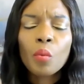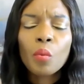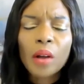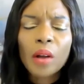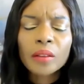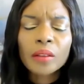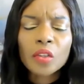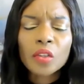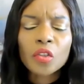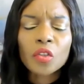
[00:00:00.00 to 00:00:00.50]
We
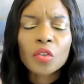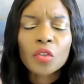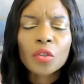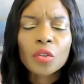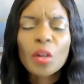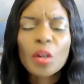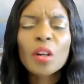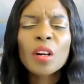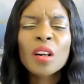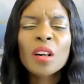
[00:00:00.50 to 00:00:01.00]
want to
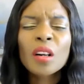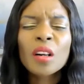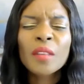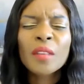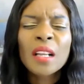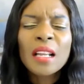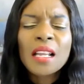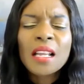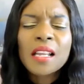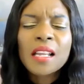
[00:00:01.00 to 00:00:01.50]
serve
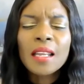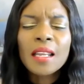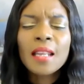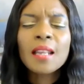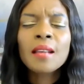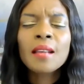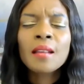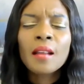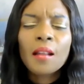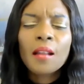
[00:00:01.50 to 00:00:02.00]

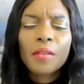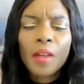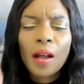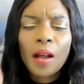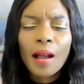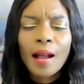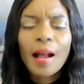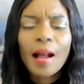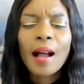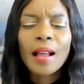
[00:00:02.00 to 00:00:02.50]
in the
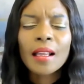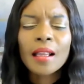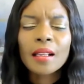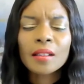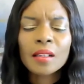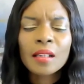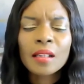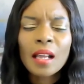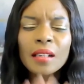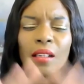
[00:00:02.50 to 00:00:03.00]

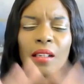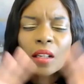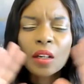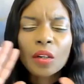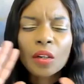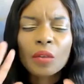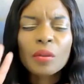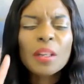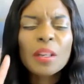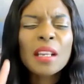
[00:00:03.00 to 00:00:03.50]
highest. And I
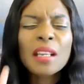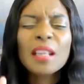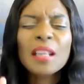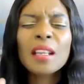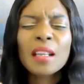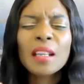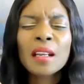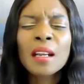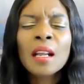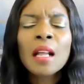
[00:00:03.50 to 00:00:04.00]

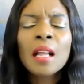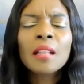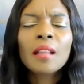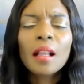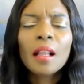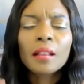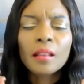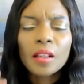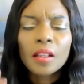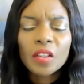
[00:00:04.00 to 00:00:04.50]
decree
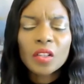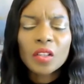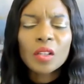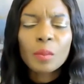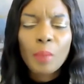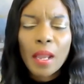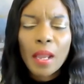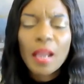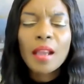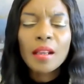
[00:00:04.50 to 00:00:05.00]
that
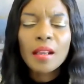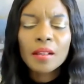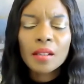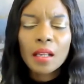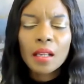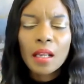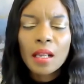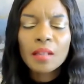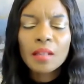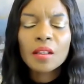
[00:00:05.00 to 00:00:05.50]
this
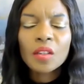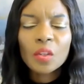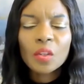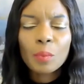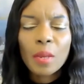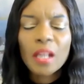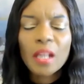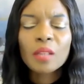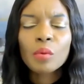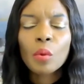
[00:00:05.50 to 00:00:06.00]
space is a
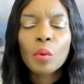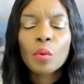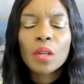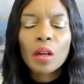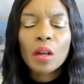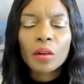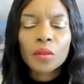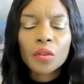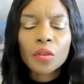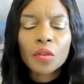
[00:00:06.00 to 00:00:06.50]
space where
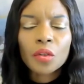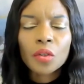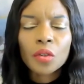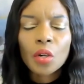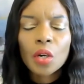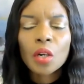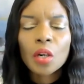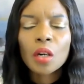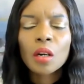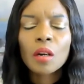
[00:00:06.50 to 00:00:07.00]
we are
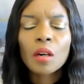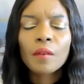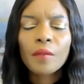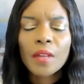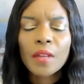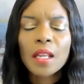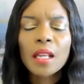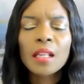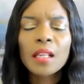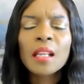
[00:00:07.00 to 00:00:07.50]

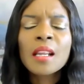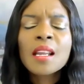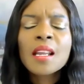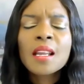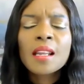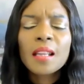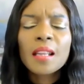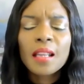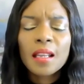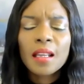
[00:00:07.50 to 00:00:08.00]
serving
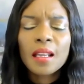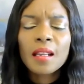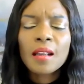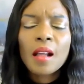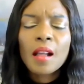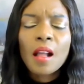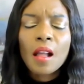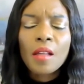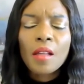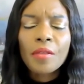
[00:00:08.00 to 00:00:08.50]
in
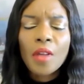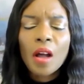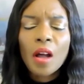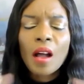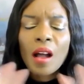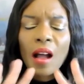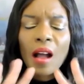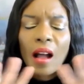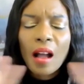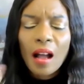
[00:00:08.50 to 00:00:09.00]

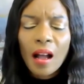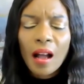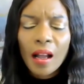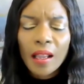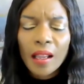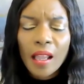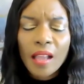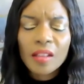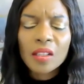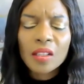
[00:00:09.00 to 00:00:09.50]
the
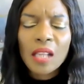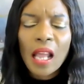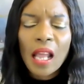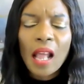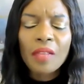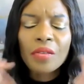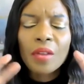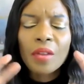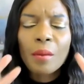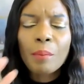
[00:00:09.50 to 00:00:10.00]
highest
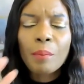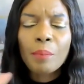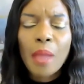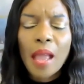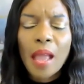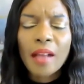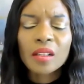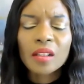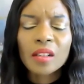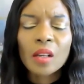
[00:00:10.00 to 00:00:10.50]
and the
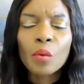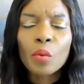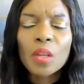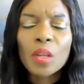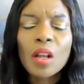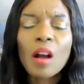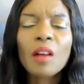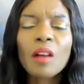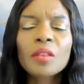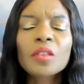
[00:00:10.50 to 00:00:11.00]
best, and
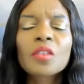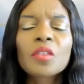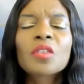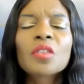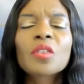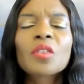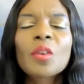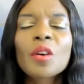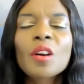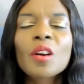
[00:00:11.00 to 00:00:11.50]
we are
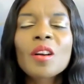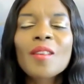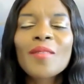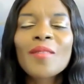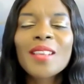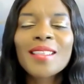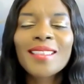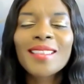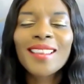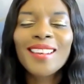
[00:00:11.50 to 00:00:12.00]

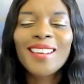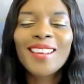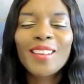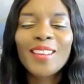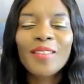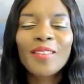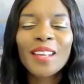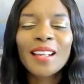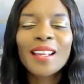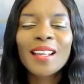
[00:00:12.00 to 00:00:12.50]
serving the
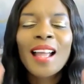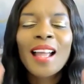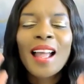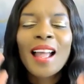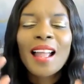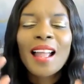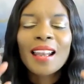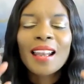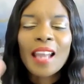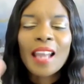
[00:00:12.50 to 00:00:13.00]
living
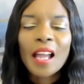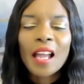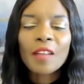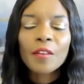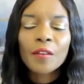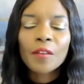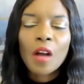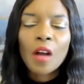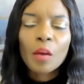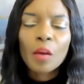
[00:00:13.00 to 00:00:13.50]

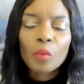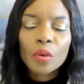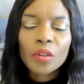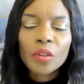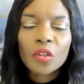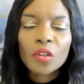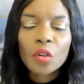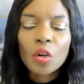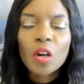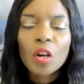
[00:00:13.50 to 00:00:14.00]
life of God. We're
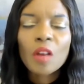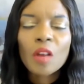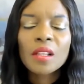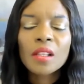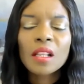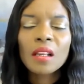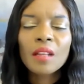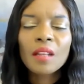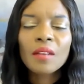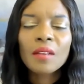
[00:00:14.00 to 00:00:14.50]

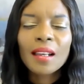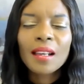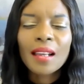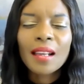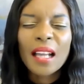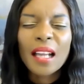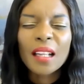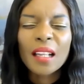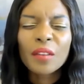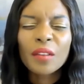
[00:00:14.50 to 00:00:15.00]
serving the living
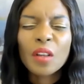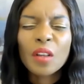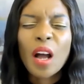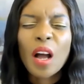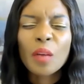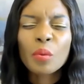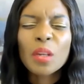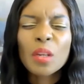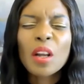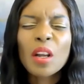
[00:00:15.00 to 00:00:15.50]
light of
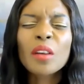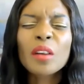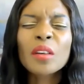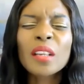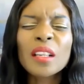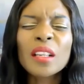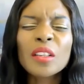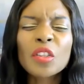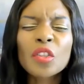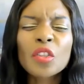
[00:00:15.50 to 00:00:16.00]
God. We are
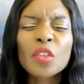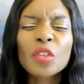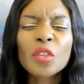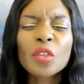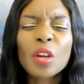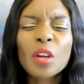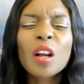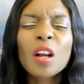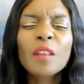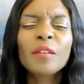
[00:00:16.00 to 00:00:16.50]
in
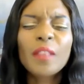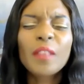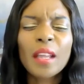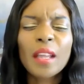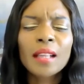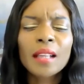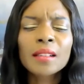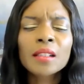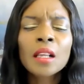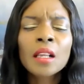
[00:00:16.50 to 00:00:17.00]

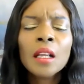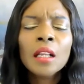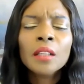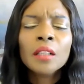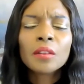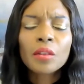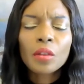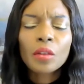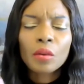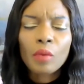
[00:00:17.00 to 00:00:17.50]
service
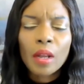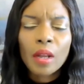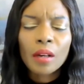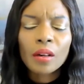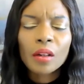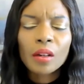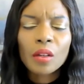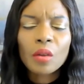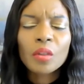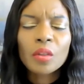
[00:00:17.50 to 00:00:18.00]
to the
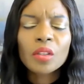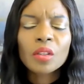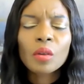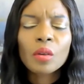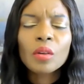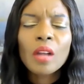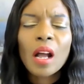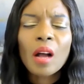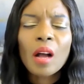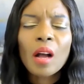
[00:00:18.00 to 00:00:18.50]
greater good.
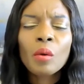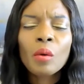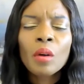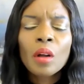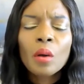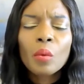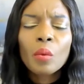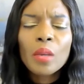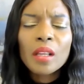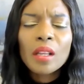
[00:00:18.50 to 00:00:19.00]
So now
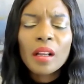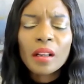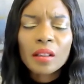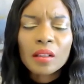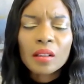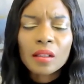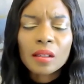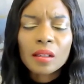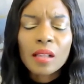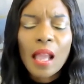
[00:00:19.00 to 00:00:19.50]
we
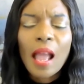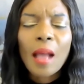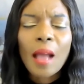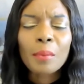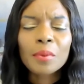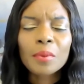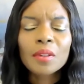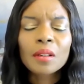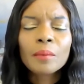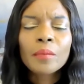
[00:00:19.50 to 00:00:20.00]

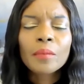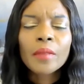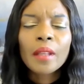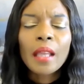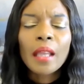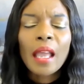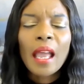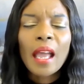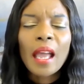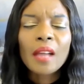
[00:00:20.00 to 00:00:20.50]
accept
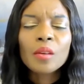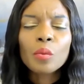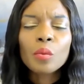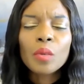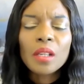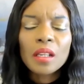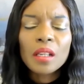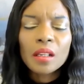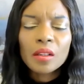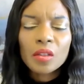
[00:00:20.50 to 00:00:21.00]
and
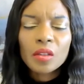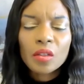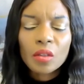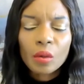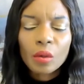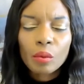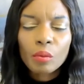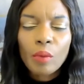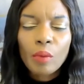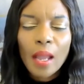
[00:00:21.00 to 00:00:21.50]
we
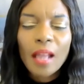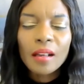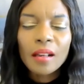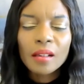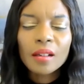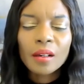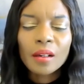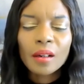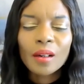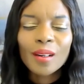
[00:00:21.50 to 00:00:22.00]

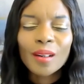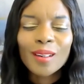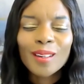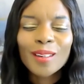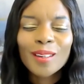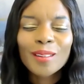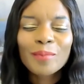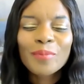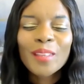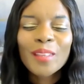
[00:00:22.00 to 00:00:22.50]

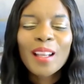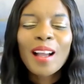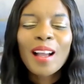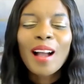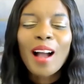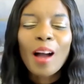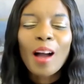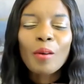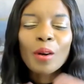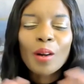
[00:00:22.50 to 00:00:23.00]
surrender
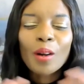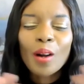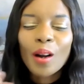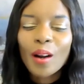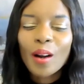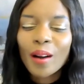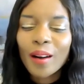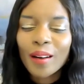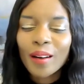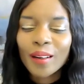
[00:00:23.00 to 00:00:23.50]
our
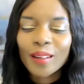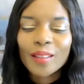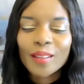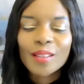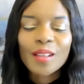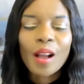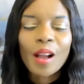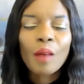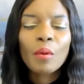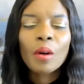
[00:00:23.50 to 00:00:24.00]

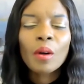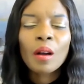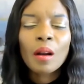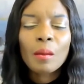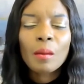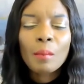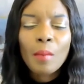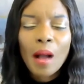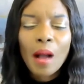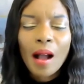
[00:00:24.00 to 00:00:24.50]
hearts,
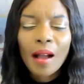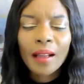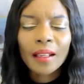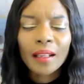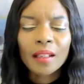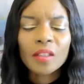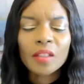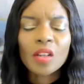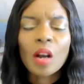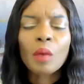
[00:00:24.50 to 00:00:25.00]
our
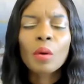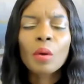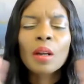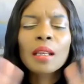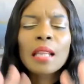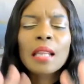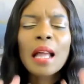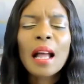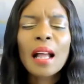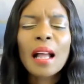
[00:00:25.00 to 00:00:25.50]
minds, our
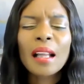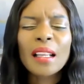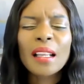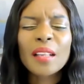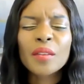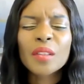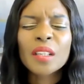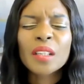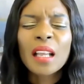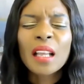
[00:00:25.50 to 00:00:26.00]

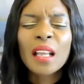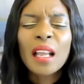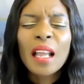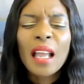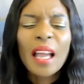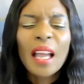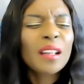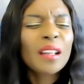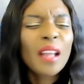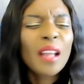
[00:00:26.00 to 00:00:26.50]
lives,
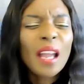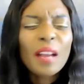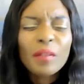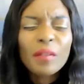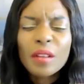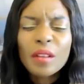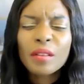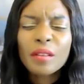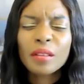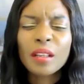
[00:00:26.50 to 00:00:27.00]
and
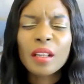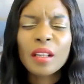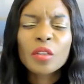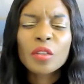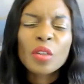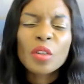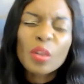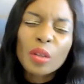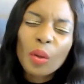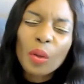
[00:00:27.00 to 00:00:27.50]
everything
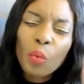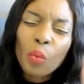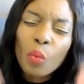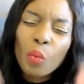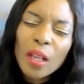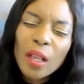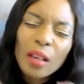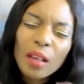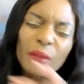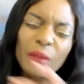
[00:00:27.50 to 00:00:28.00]
to the
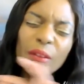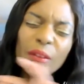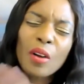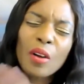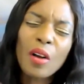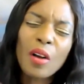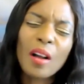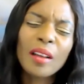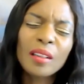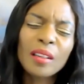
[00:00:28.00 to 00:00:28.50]
will of
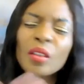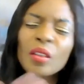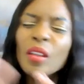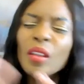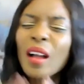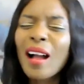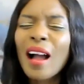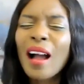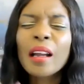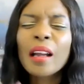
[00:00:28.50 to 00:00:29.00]
God and to
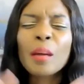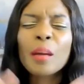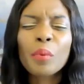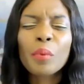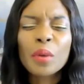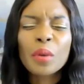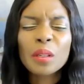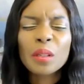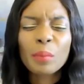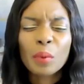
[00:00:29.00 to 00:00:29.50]
the higher
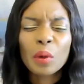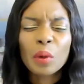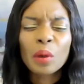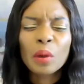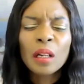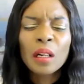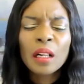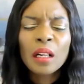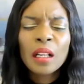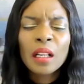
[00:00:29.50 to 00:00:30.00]

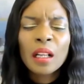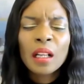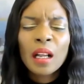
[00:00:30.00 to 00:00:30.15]
principle.